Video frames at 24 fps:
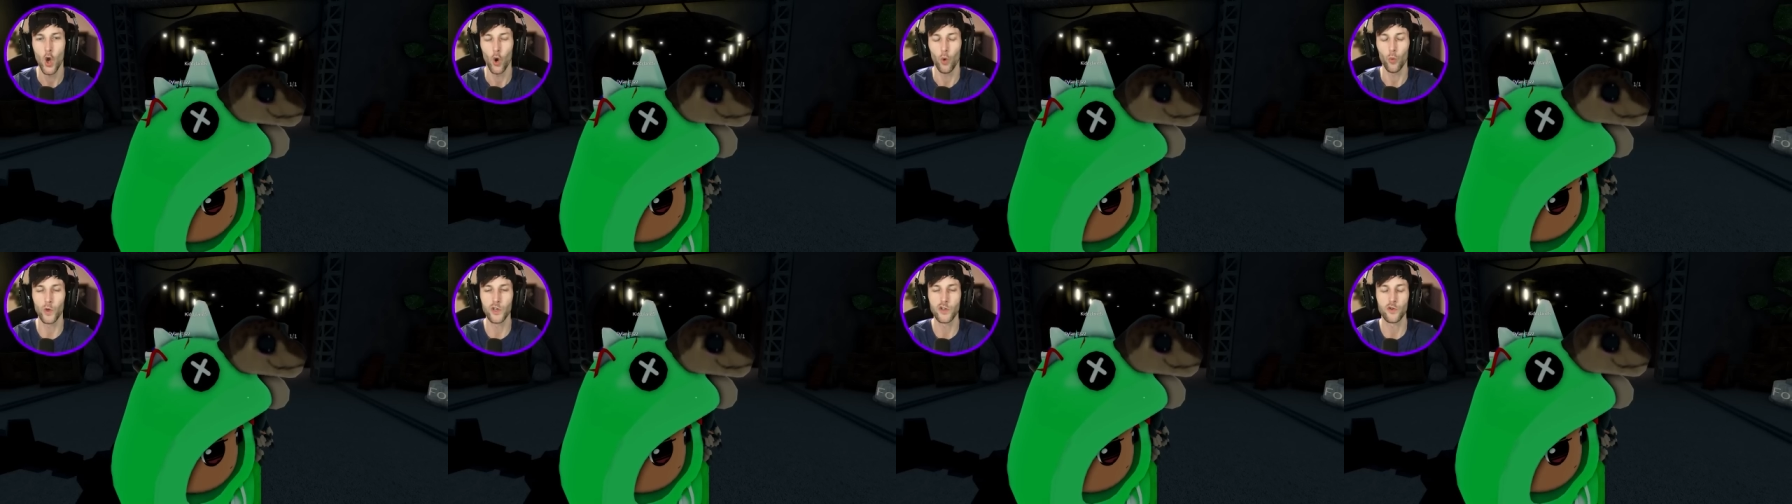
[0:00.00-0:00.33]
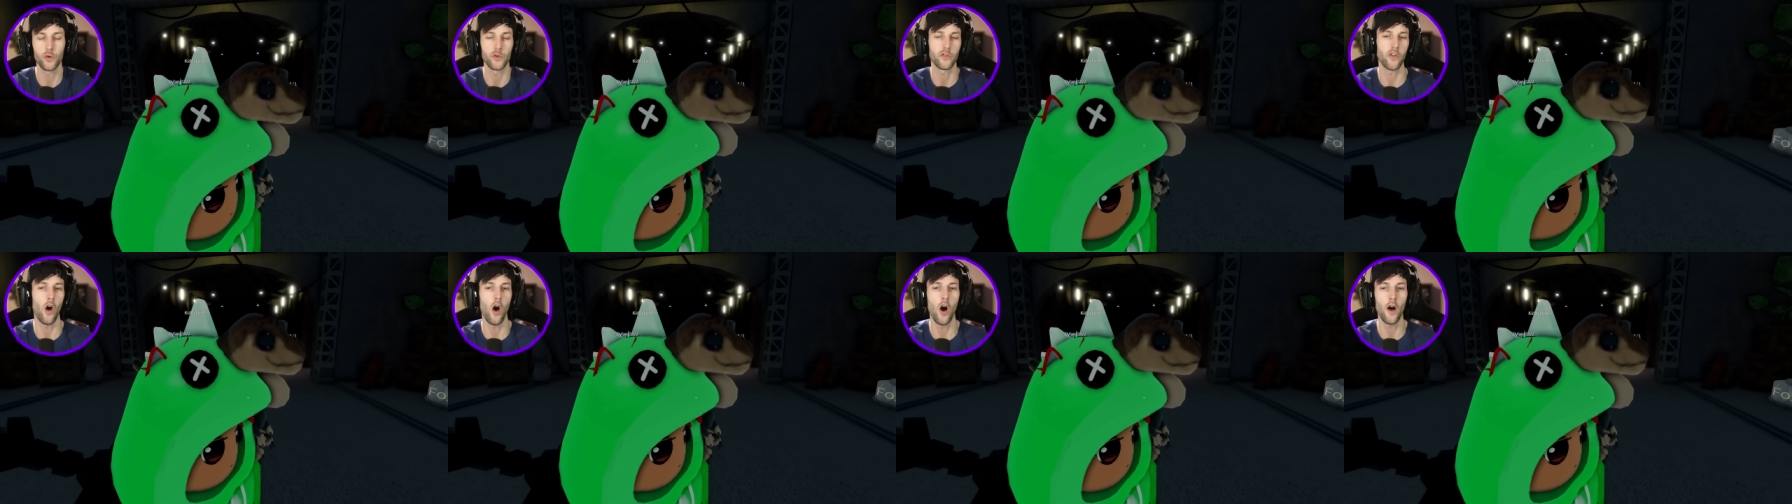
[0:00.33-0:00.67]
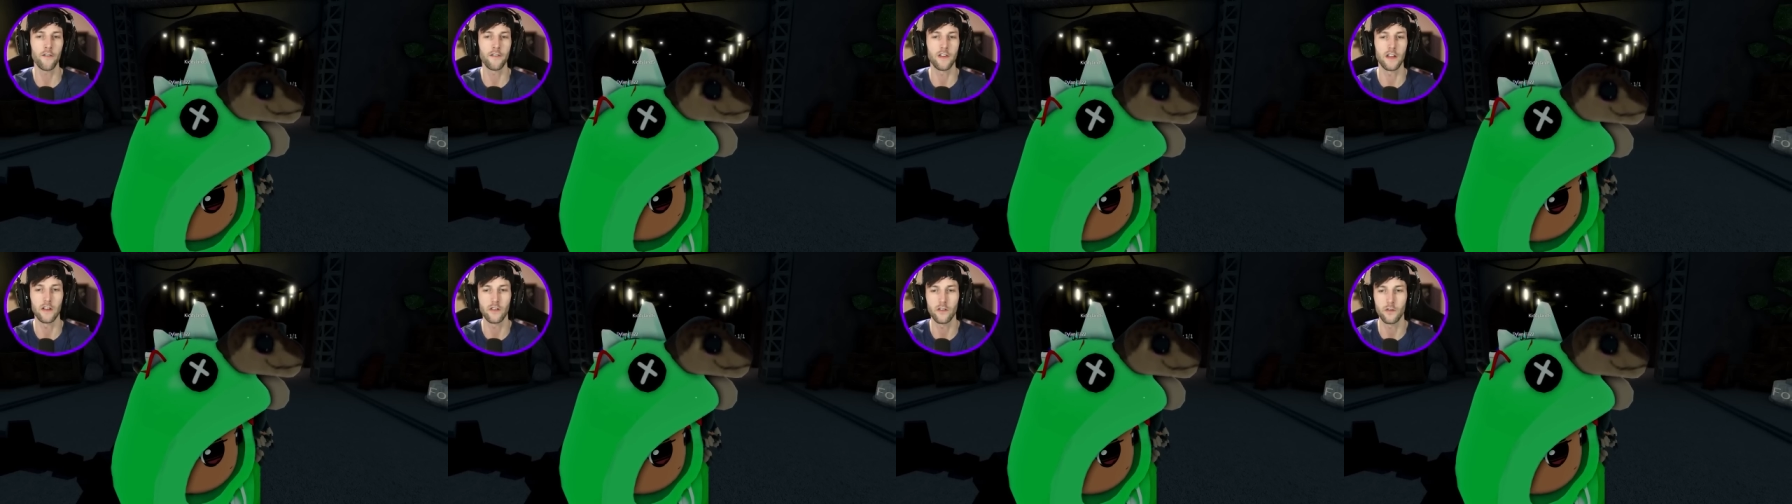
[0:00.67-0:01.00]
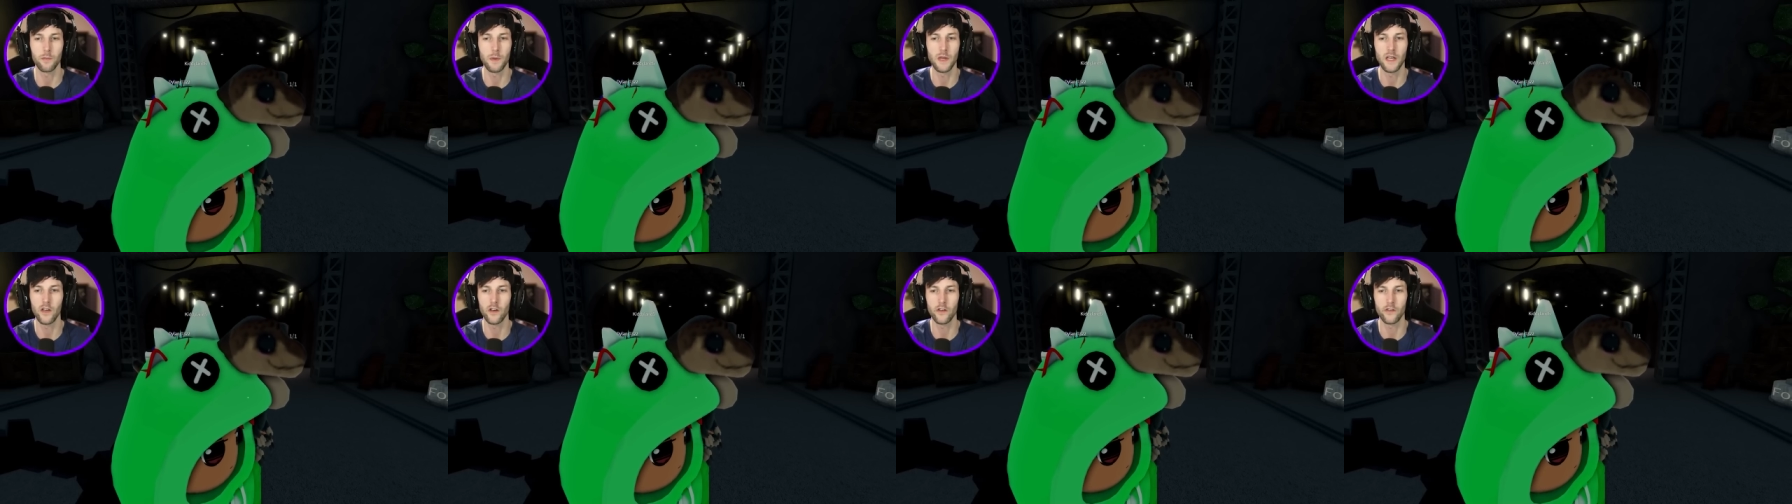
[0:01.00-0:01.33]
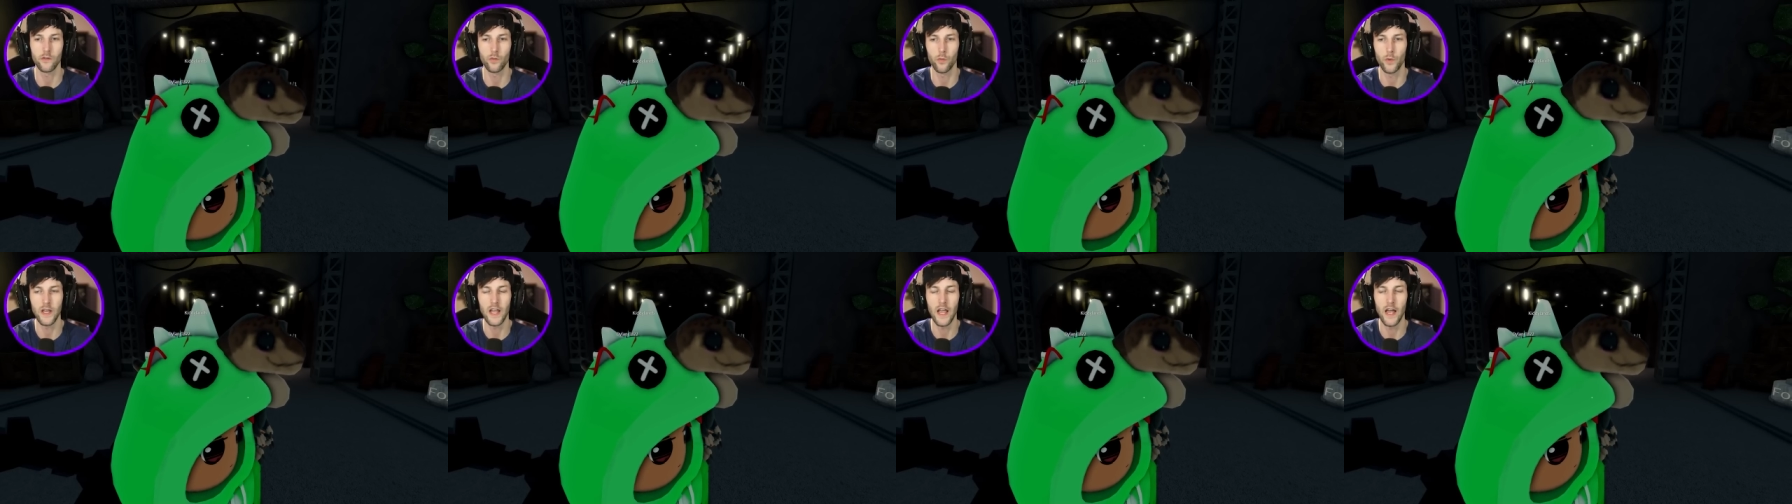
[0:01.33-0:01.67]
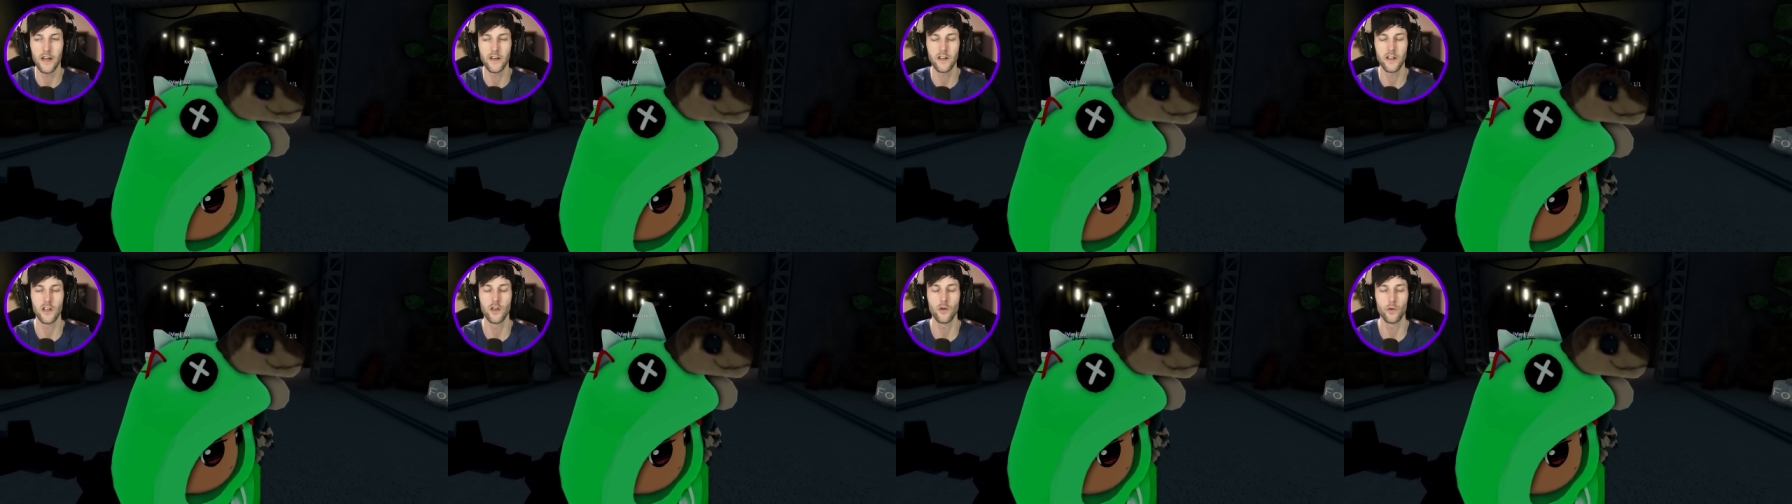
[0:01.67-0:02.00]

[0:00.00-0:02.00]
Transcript: which was obvious because we had to